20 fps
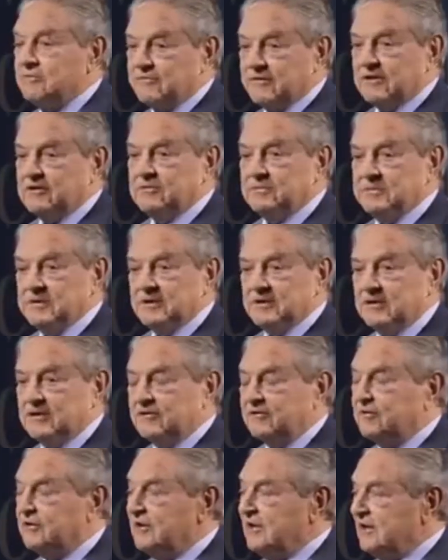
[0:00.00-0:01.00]
of
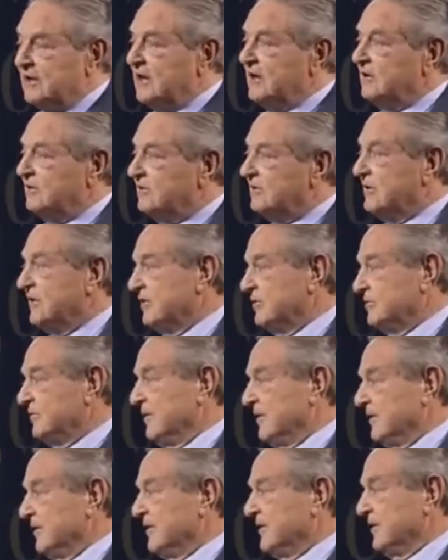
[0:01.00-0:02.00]
experience into this
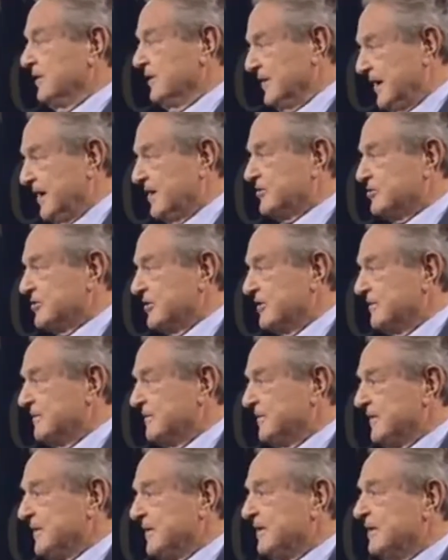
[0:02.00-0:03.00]
one lecture.
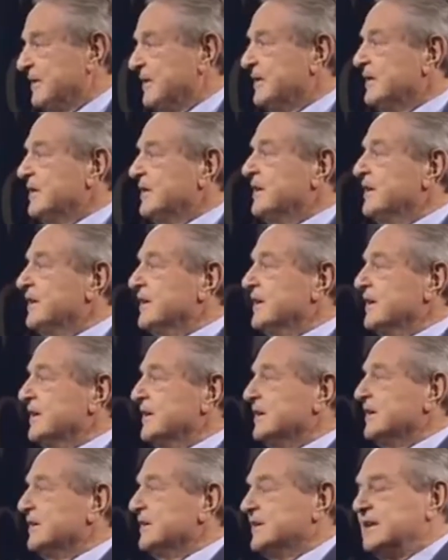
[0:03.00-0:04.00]

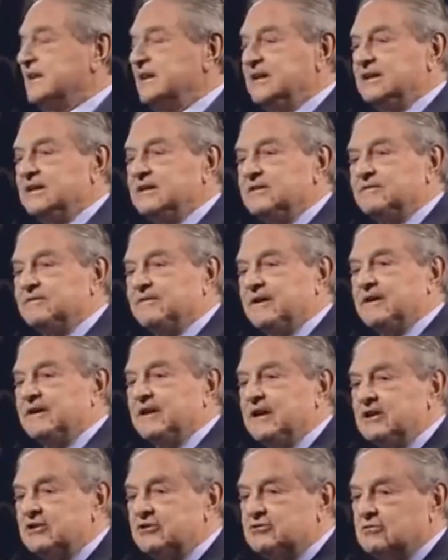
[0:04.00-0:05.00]
The
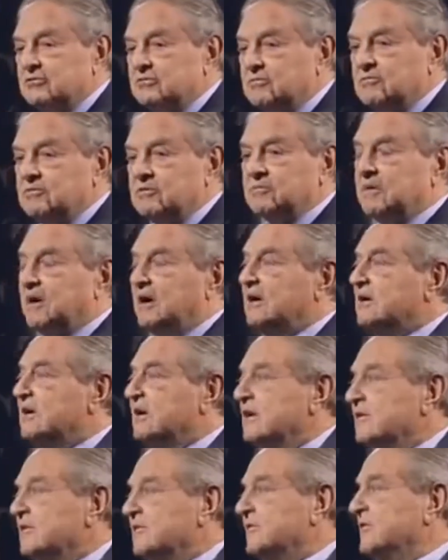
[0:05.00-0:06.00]
financial
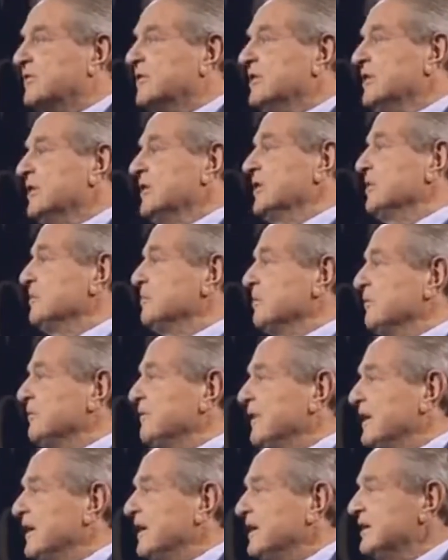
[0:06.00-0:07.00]
markets
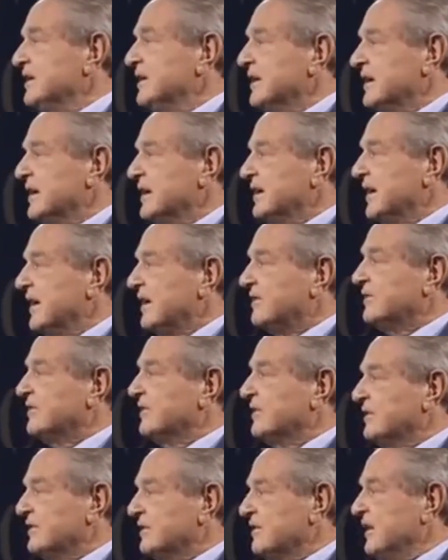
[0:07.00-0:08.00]
provide an
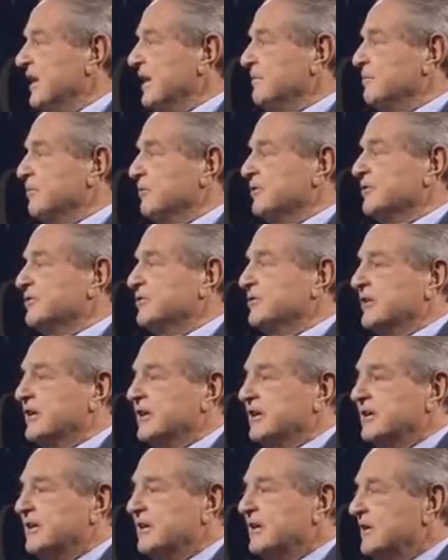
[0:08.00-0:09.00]
excellent
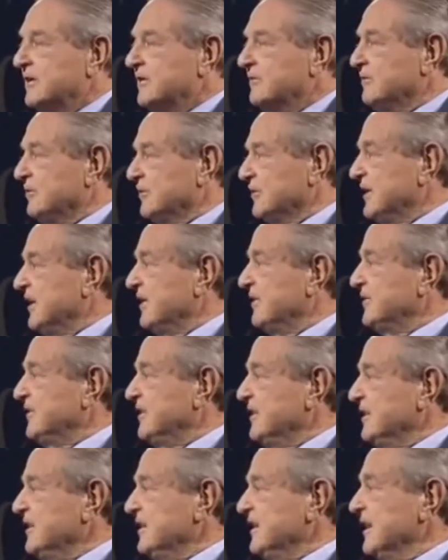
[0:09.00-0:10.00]
laboratory for
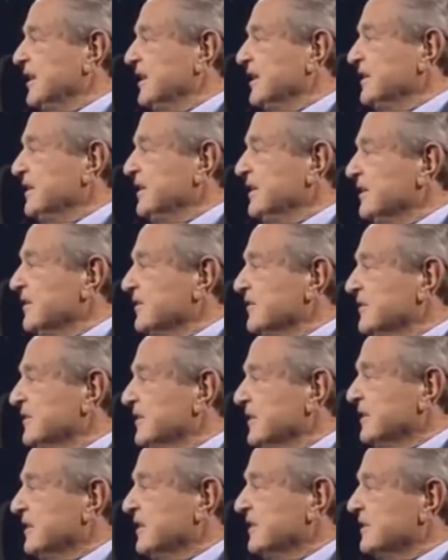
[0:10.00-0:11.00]
testing the
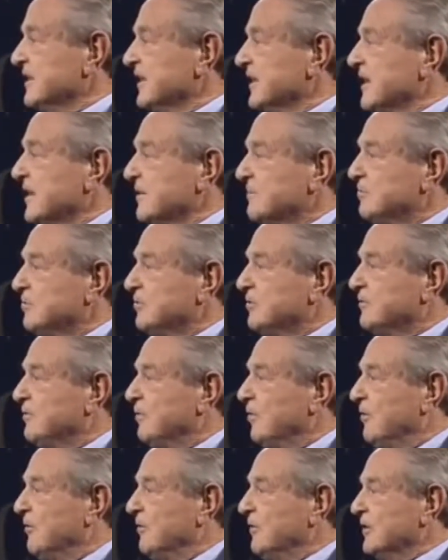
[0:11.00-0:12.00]
ideas that I put
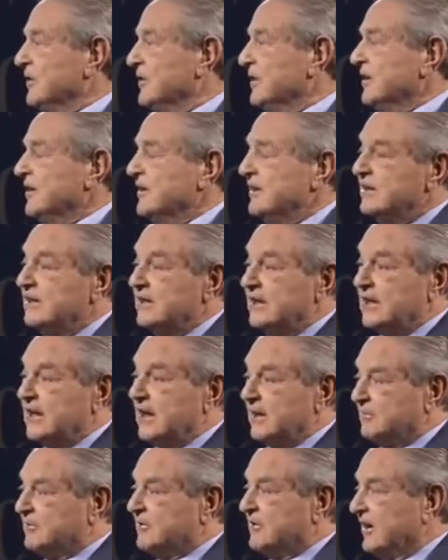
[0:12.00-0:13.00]
forward in an
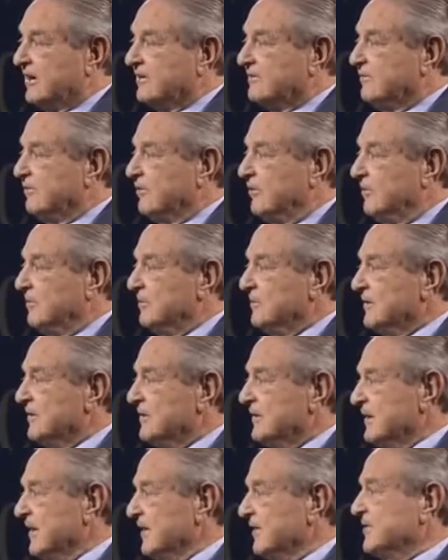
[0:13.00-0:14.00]
abstract form
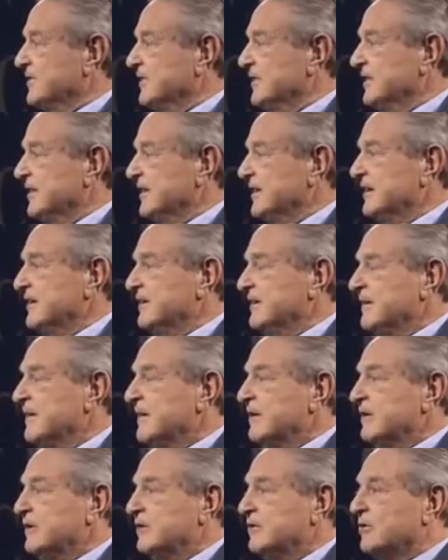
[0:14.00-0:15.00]
yesterday.
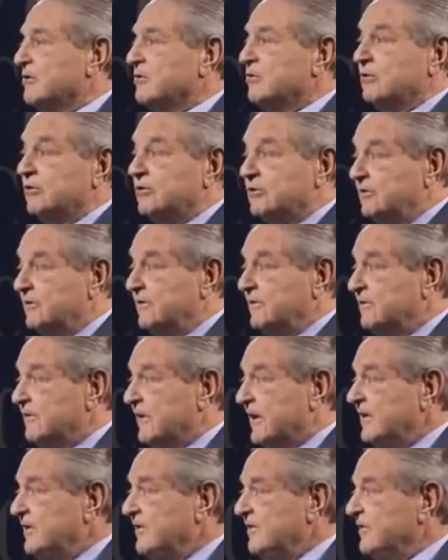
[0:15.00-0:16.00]
The course of
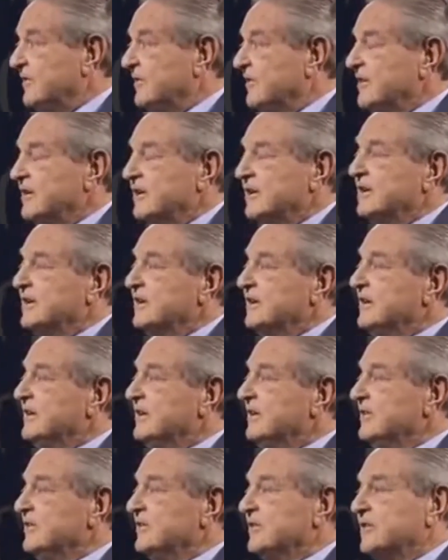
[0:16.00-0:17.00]
events
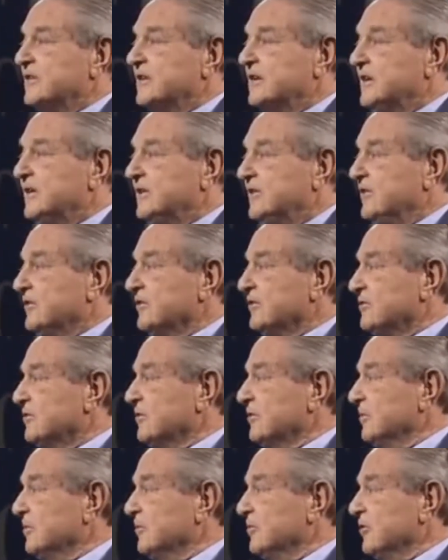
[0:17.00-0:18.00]
is easier
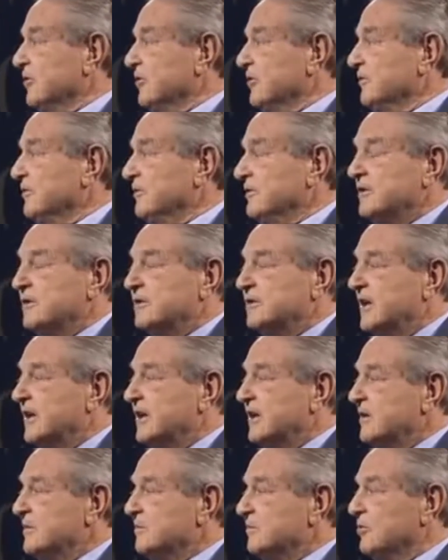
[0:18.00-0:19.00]
to observe
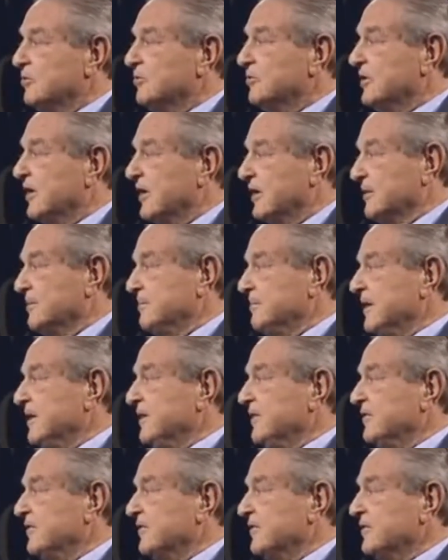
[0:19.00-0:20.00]
than in most other
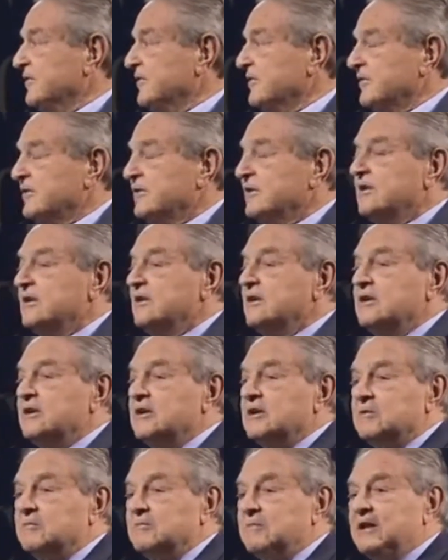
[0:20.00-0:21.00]
places.
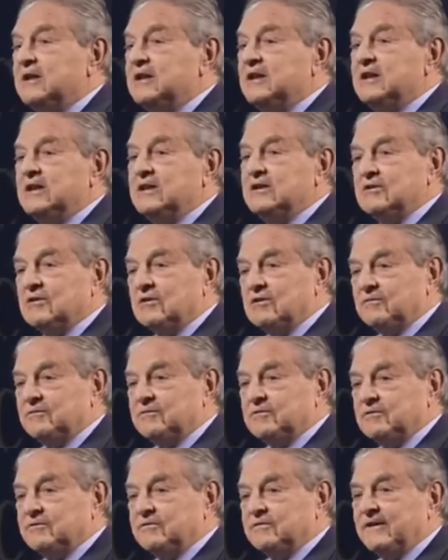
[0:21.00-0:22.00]
Many
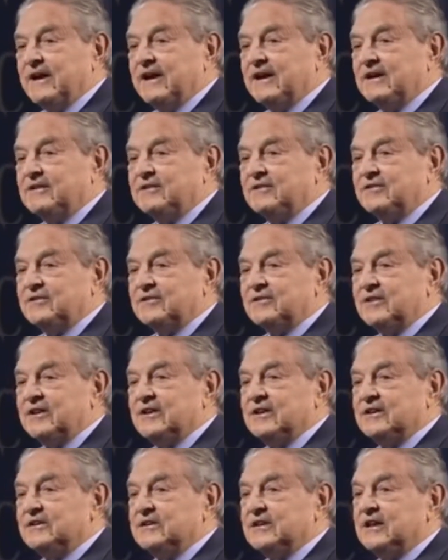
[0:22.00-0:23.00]
of the facts
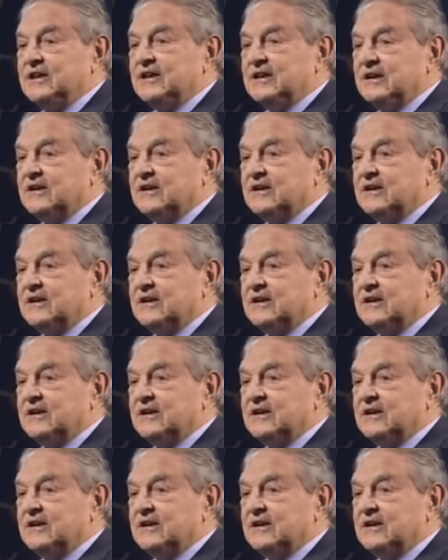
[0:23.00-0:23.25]
take